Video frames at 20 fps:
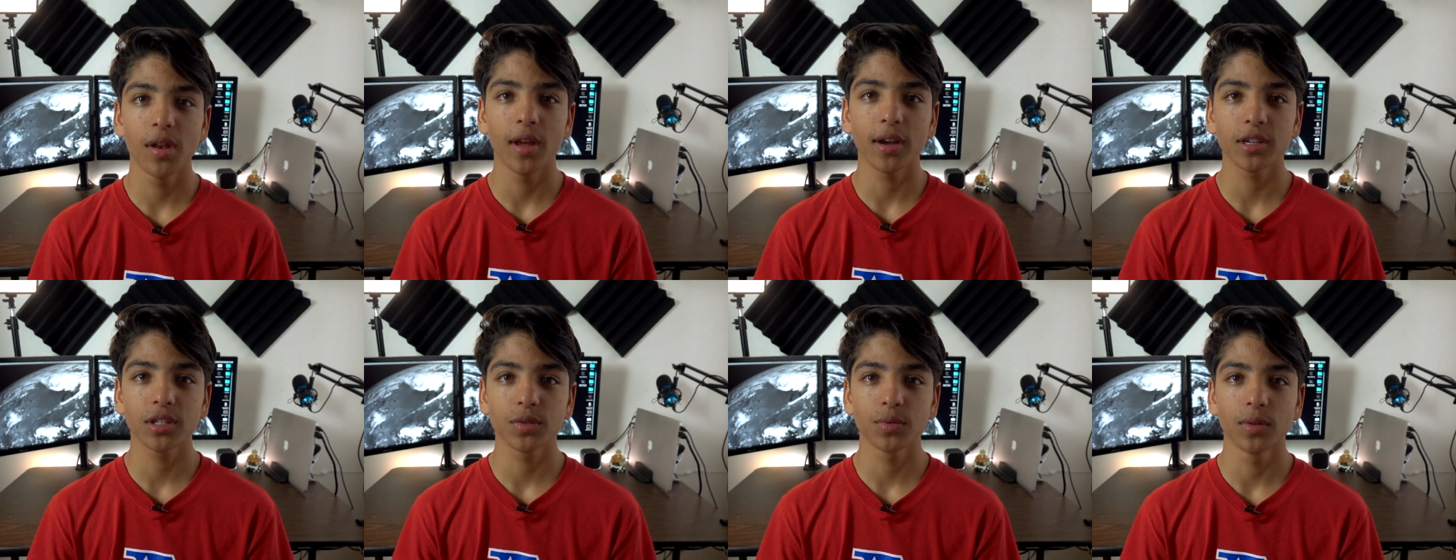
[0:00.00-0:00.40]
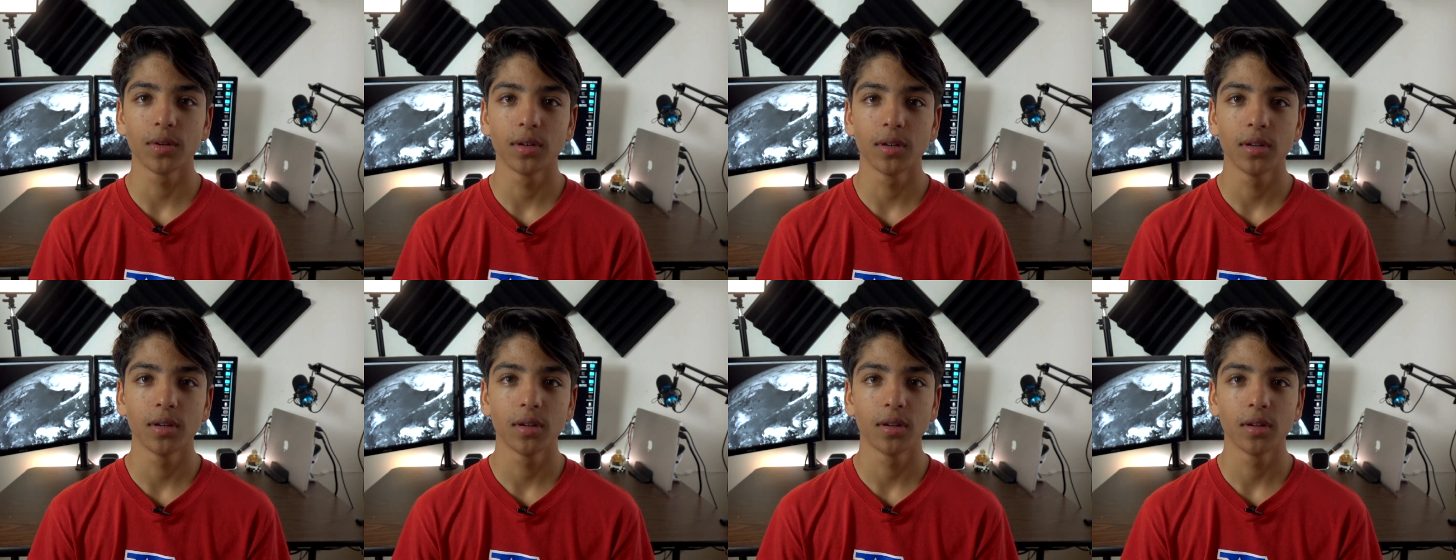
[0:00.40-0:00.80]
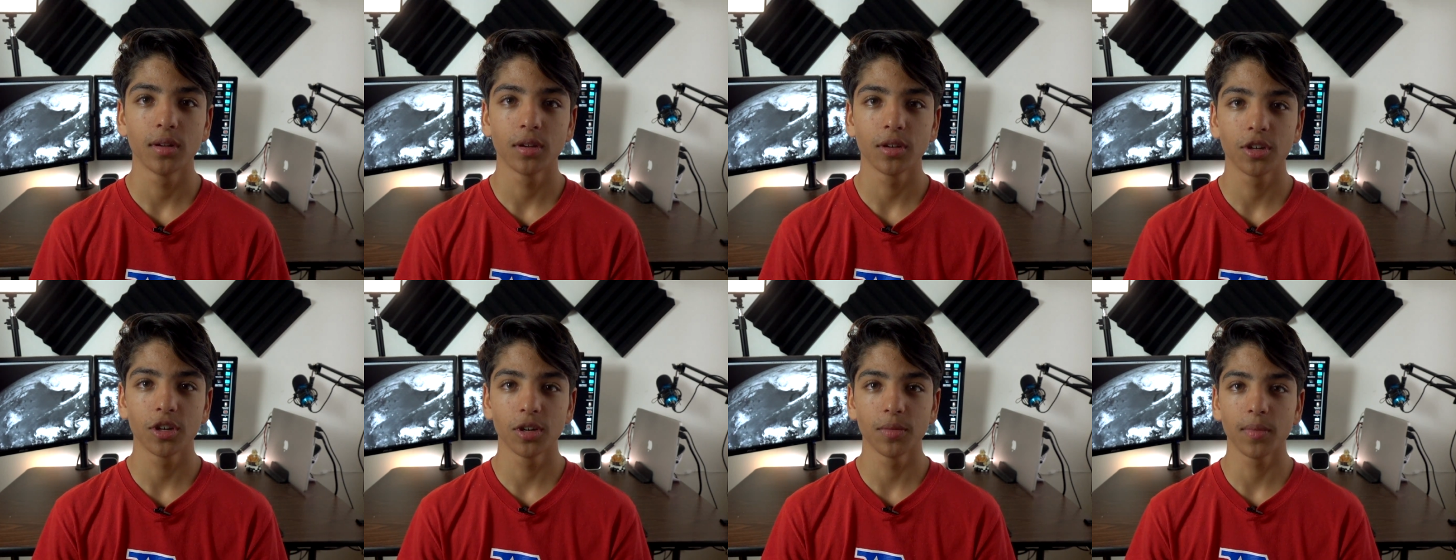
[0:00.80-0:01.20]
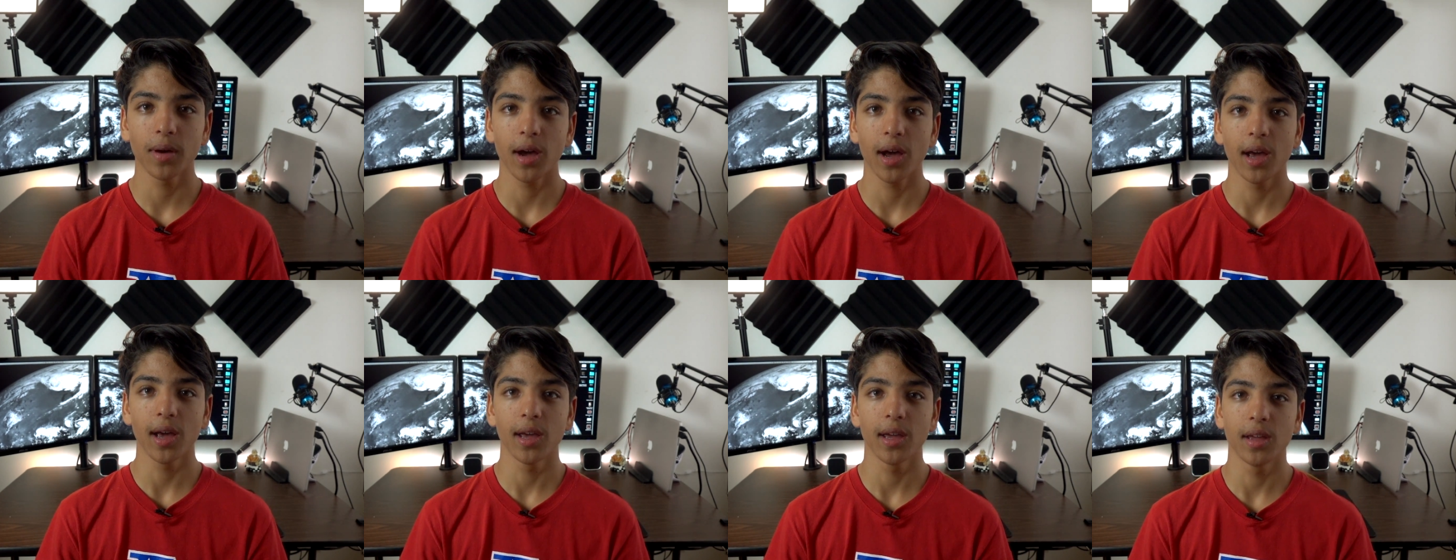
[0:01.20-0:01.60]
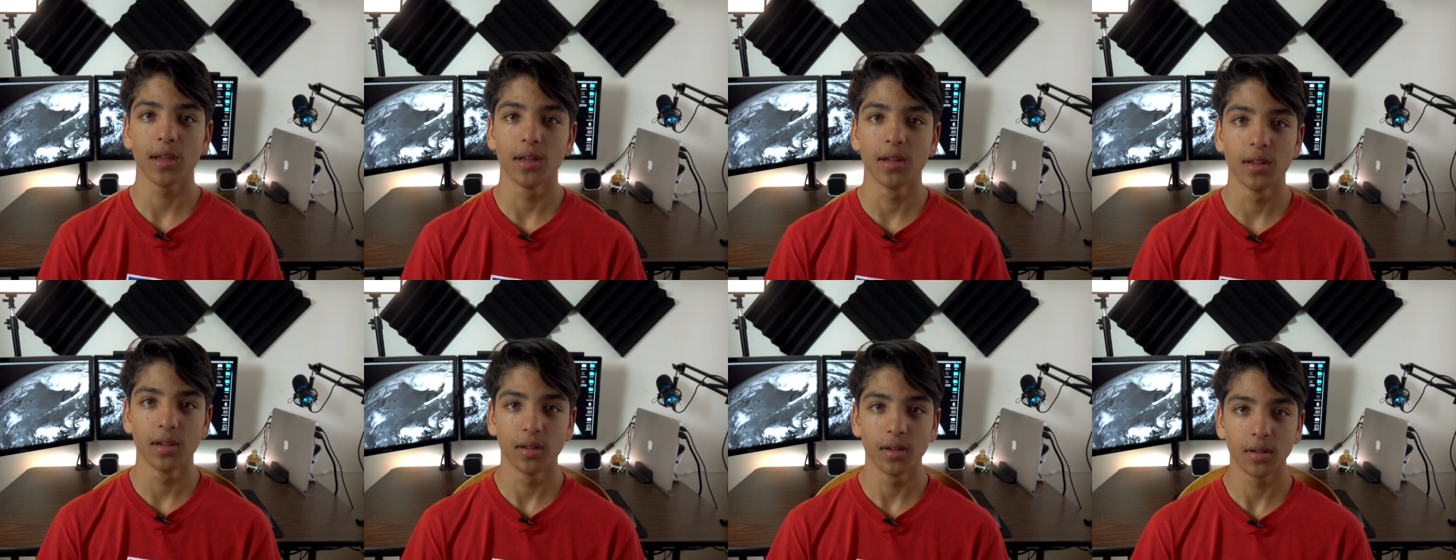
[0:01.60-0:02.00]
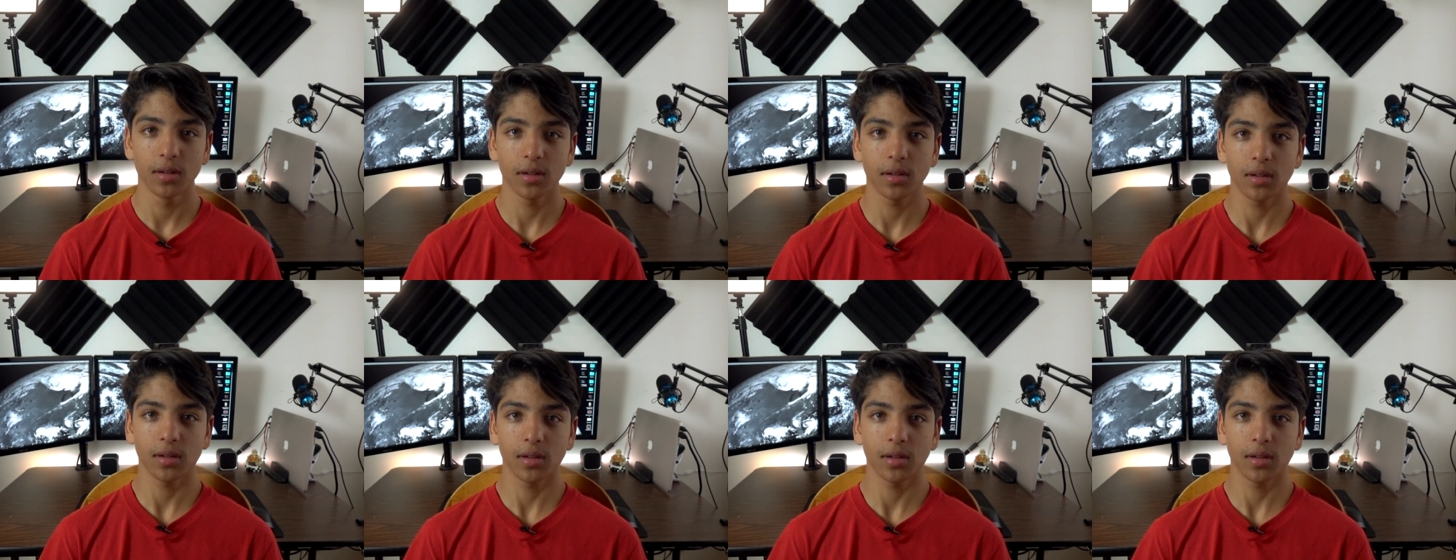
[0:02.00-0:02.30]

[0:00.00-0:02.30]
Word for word: in the next one. Goodbye.